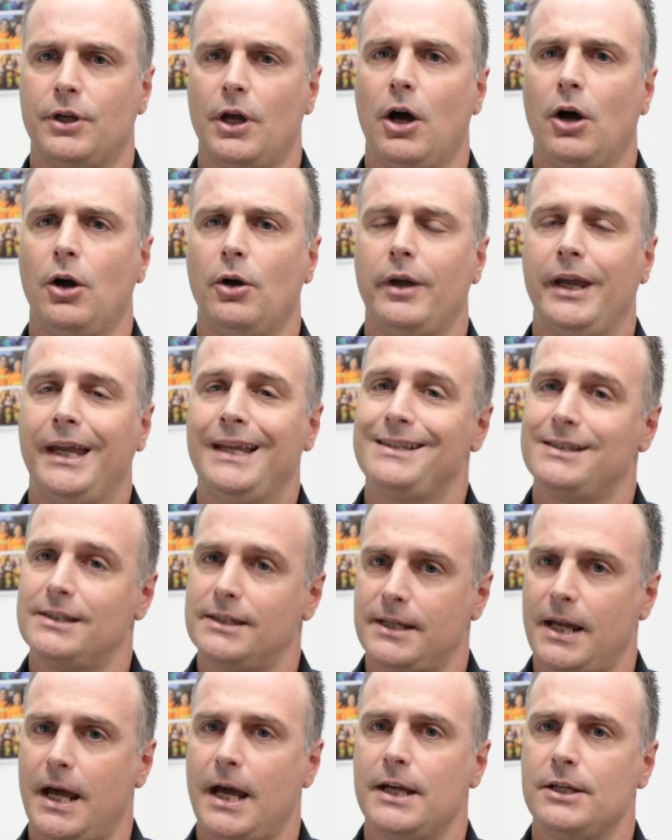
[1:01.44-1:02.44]
go in
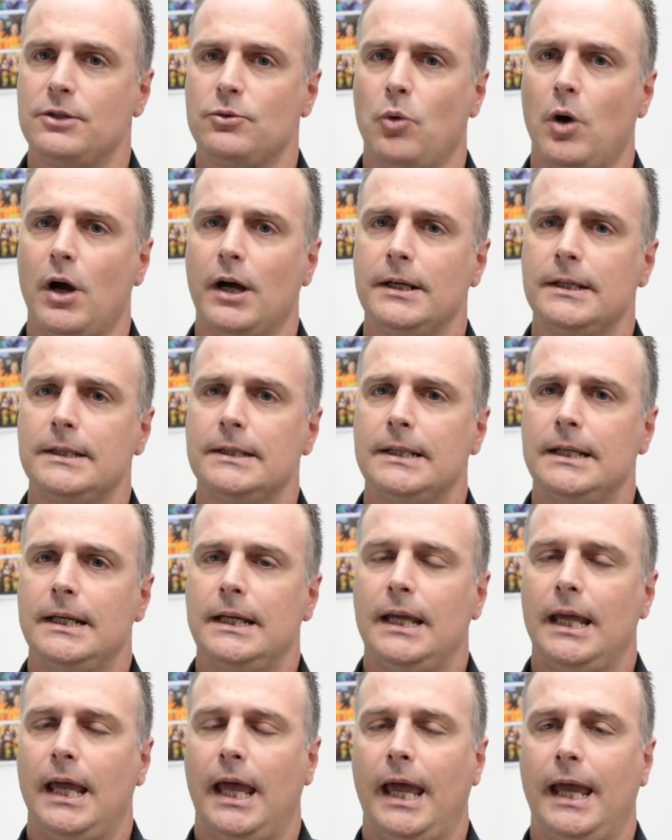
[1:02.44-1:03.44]
stage one
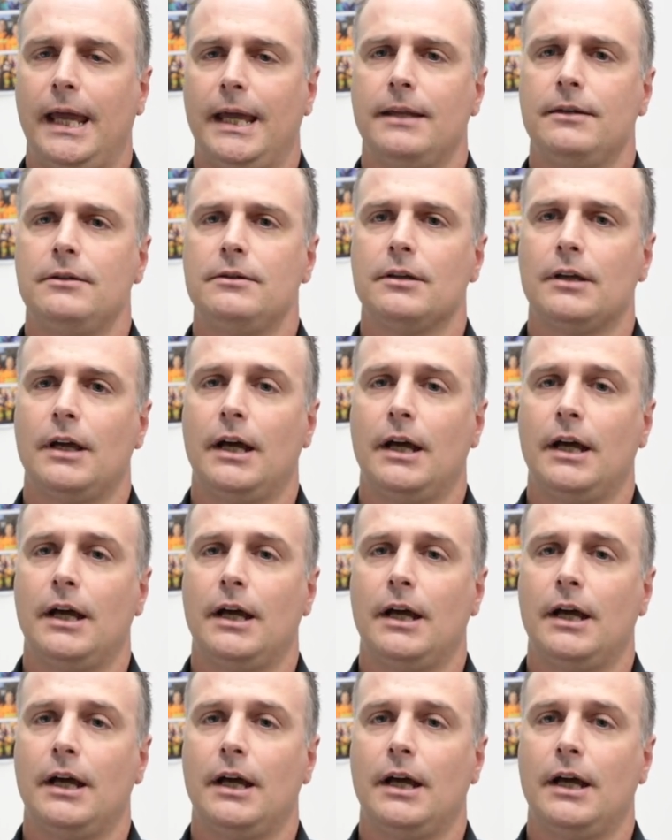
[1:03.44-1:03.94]
and